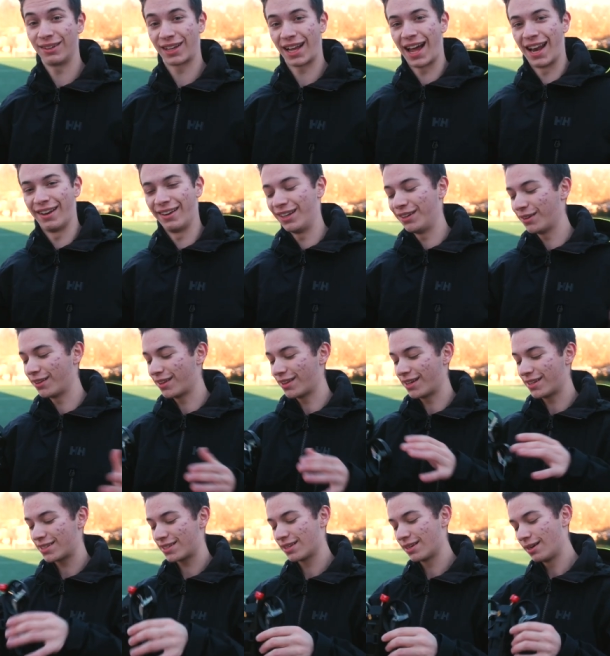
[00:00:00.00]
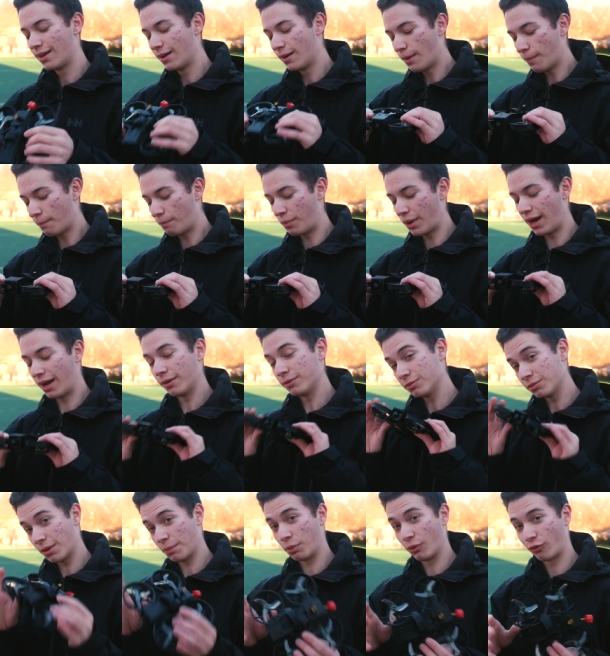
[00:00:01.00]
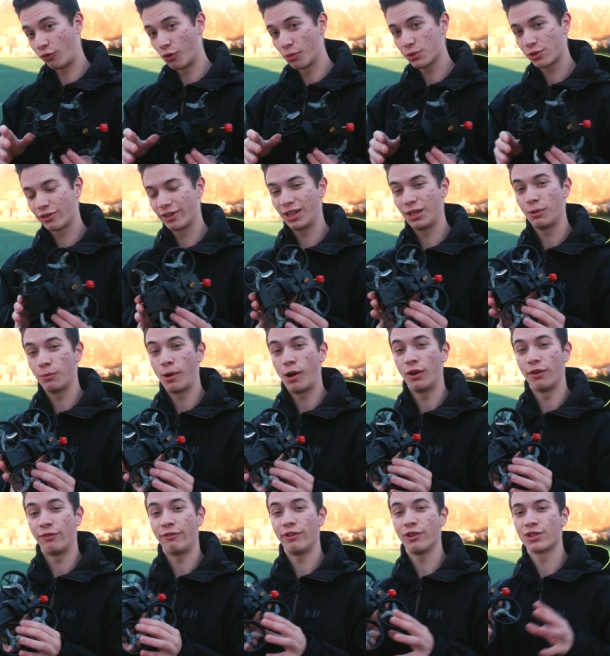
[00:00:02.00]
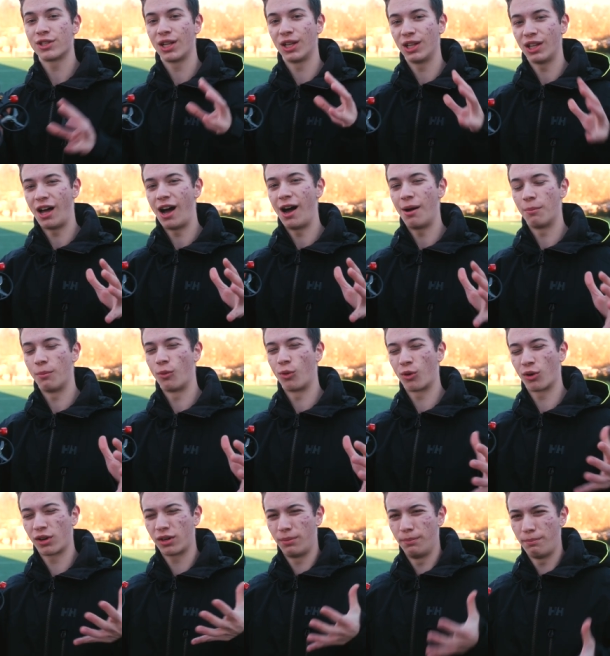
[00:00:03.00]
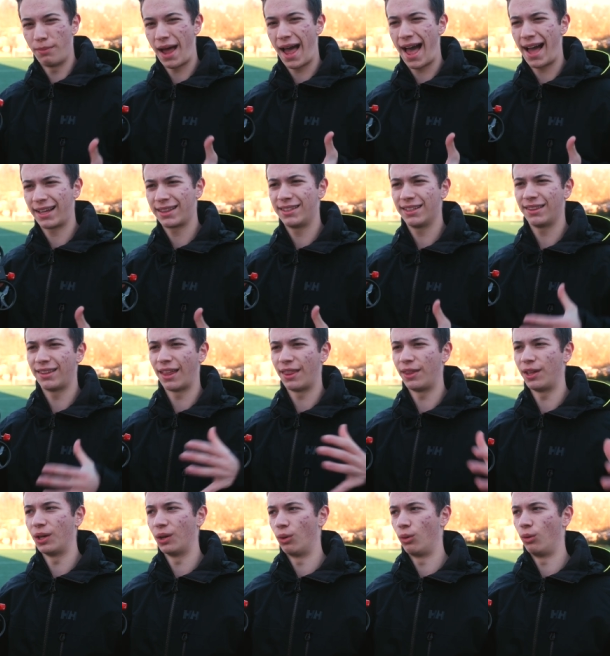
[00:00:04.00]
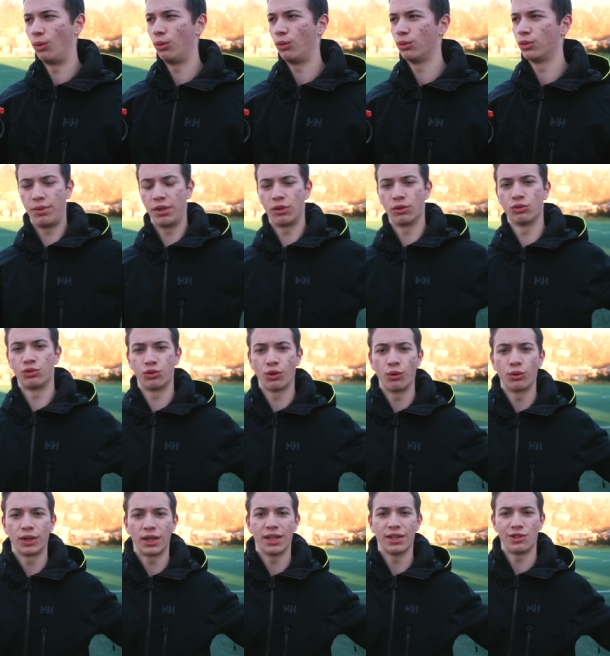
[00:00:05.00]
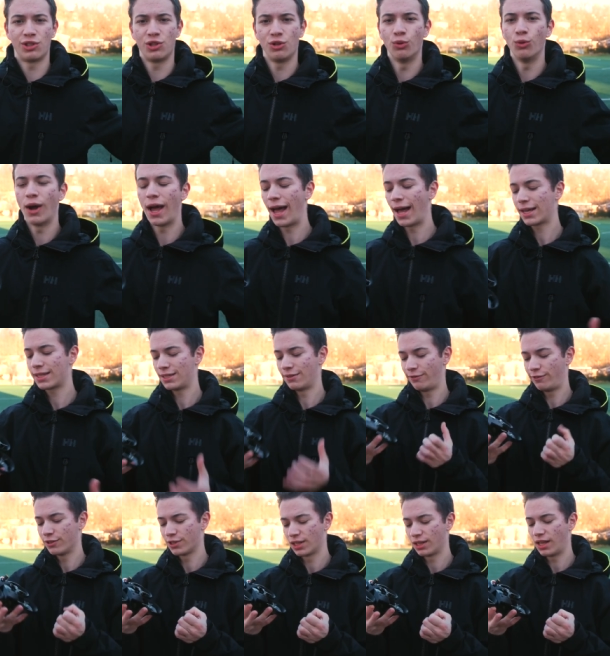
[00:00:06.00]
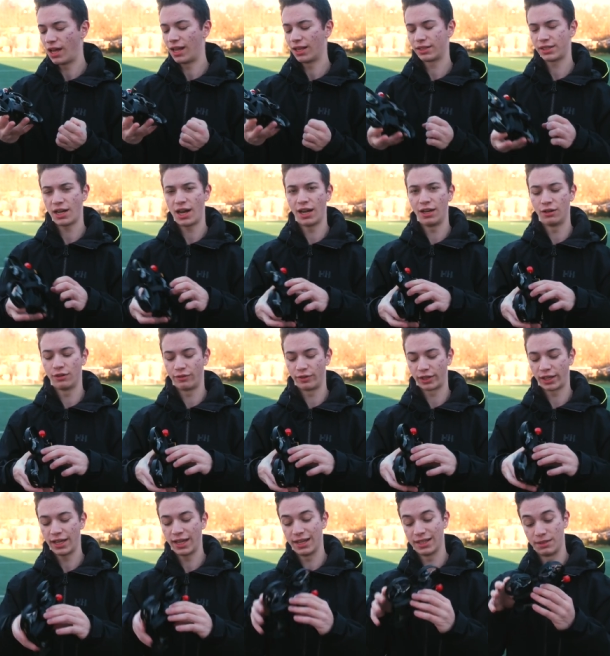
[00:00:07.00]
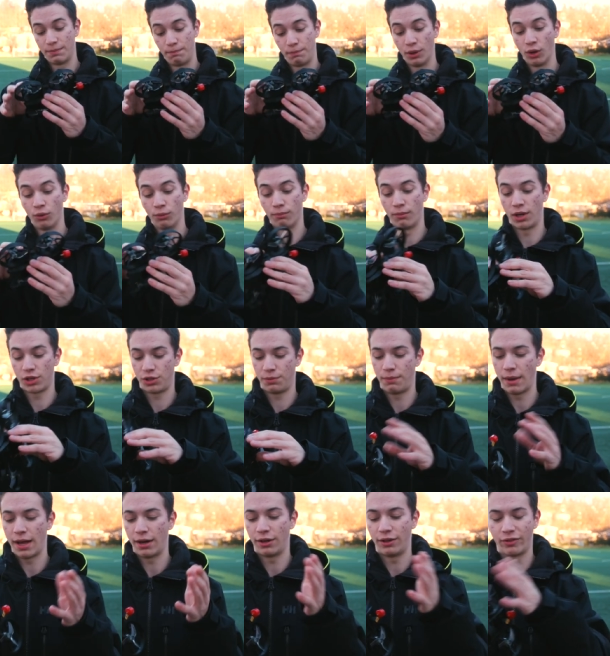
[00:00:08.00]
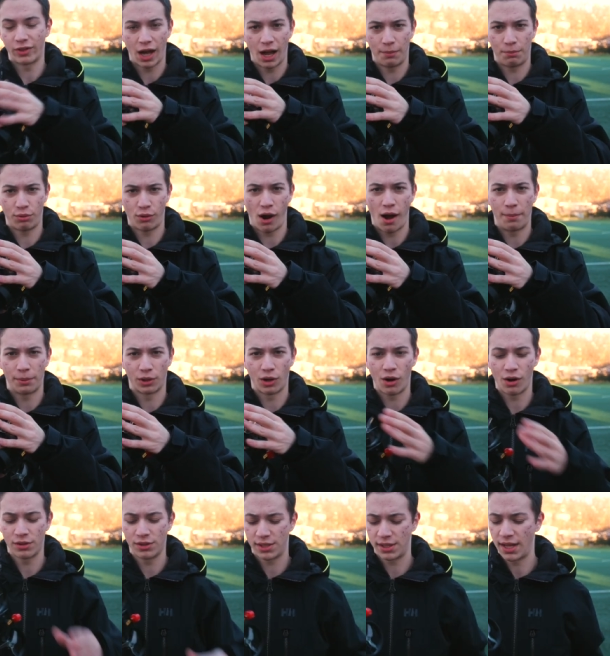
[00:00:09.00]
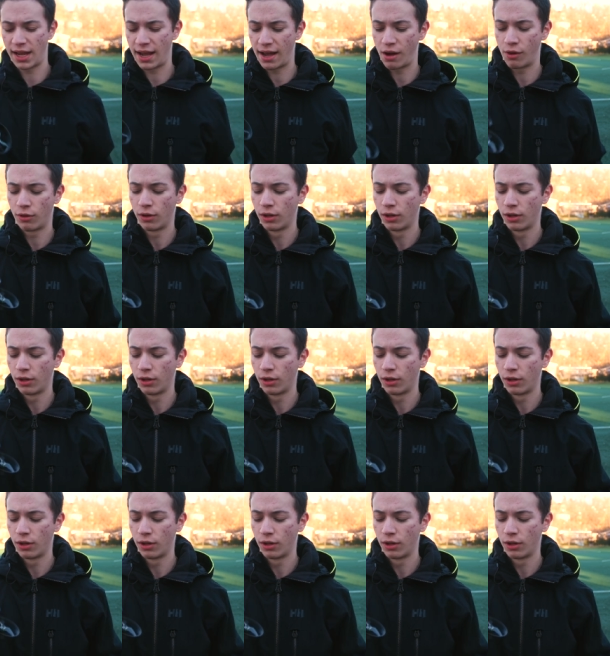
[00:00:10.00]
kind of new to this but it performs really well. It feels a lot more compacted than the old Beagle Drone Kit 2X. It feels a lot tighter of a kit. It's built much better. You've got prop guards now.